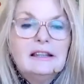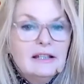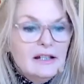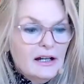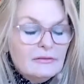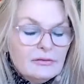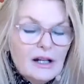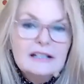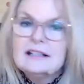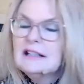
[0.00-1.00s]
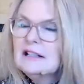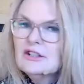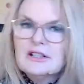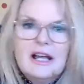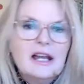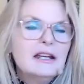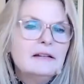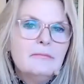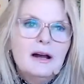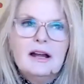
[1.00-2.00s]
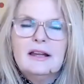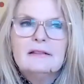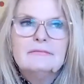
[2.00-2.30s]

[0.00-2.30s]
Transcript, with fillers: that I write each day in my